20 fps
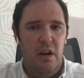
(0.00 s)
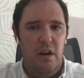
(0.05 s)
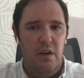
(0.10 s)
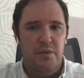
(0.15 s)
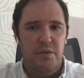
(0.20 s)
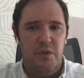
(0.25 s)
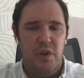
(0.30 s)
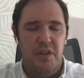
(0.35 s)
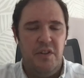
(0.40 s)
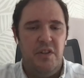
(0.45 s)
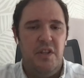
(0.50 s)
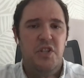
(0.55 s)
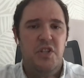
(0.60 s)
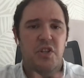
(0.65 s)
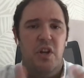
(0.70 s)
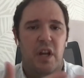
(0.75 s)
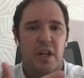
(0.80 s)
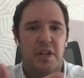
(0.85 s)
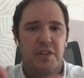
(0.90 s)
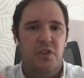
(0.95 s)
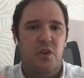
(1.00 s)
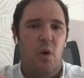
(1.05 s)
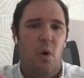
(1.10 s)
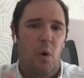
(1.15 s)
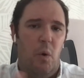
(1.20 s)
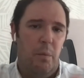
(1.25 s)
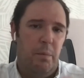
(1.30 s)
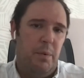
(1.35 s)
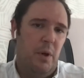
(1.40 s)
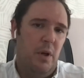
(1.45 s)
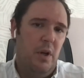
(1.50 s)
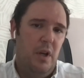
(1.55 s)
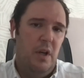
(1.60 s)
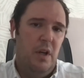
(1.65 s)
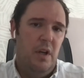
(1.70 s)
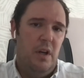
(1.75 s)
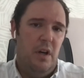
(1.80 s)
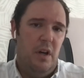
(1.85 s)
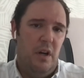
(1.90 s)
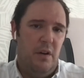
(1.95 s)
of traditional scope
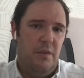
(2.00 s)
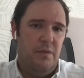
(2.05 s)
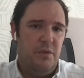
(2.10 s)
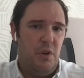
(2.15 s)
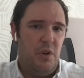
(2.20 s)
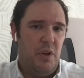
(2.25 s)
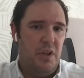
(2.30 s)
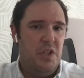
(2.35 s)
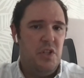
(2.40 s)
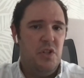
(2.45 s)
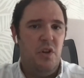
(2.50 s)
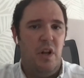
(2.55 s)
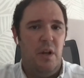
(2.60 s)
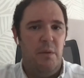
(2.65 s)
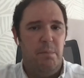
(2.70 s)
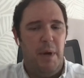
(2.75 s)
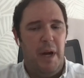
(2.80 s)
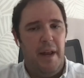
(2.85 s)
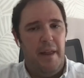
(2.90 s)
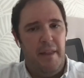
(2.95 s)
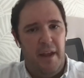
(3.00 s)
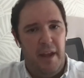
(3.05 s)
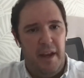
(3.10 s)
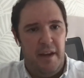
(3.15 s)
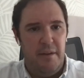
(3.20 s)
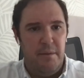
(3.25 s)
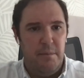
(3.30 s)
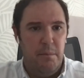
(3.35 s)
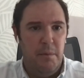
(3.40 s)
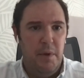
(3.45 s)
of traditional paradigm.